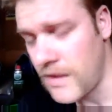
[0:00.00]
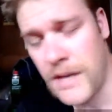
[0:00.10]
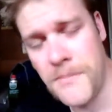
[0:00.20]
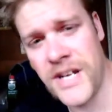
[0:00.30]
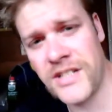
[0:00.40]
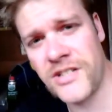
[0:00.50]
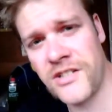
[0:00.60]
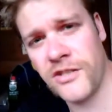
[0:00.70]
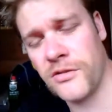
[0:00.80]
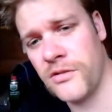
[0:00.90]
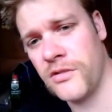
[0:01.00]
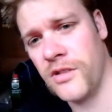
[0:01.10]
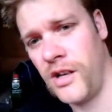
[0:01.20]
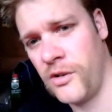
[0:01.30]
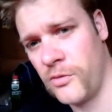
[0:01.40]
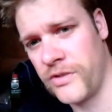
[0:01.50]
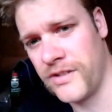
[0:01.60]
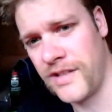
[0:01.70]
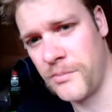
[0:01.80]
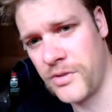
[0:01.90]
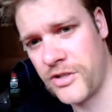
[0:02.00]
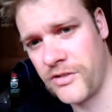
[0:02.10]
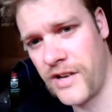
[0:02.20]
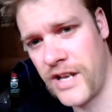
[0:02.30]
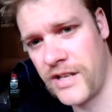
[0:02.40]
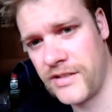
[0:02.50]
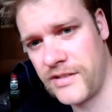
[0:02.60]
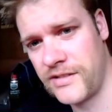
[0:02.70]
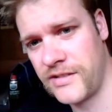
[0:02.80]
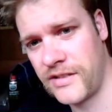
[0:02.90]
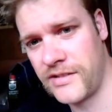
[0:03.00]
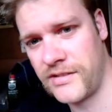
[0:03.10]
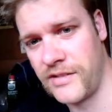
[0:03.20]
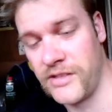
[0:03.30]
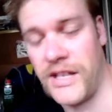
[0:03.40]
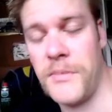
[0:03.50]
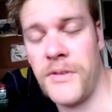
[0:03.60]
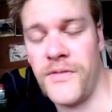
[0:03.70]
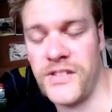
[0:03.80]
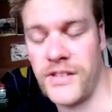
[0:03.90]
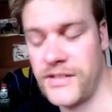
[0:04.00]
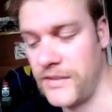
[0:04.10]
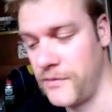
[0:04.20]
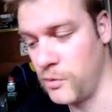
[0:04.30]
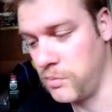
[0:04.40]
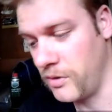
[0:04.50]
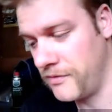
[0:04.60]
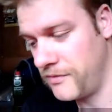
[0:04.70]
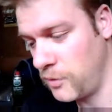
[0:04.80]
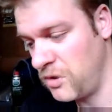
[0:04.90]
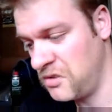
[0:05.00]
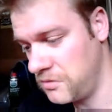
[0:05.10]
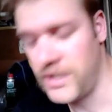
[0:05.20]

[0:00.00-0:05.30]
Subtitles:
Managed to hold the temperature at I was aiming for 64.4,